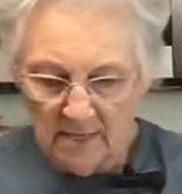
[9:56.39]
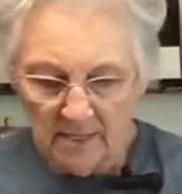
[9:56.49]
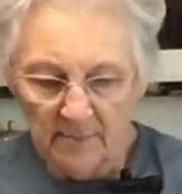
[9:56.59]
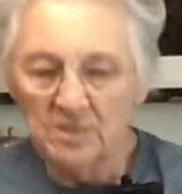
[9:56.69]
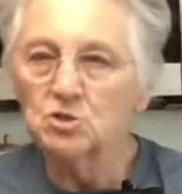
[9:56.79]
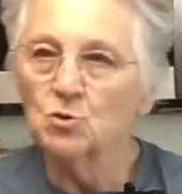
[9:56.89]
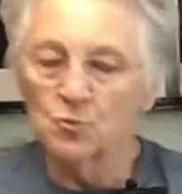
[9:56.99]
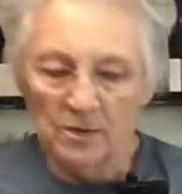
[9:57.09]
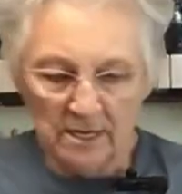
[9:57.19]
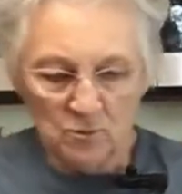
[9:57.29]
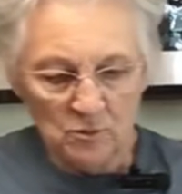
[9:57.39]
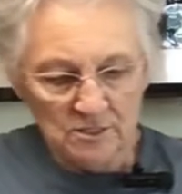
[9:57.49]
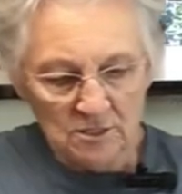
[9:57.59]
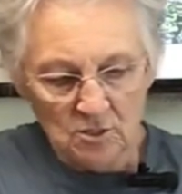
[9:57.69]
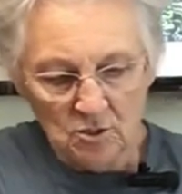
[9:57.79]
Let me do a red one
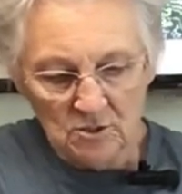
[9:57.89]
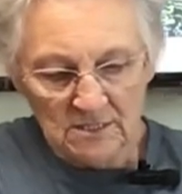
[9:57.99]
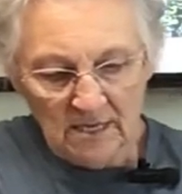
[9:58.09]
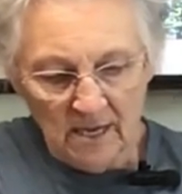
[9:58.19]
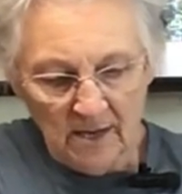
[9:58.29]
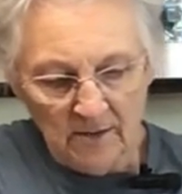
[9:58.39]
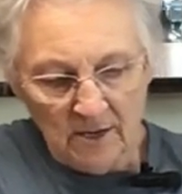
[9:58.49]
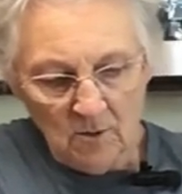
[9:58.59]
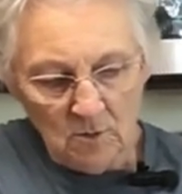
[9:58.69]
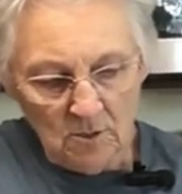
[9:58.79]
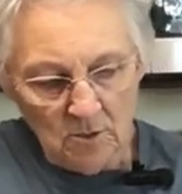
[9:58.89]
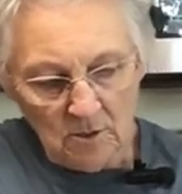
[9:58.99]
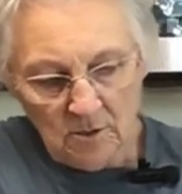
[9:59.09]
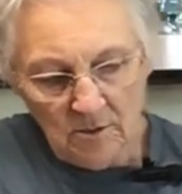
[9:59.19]
so you can see how they're going to look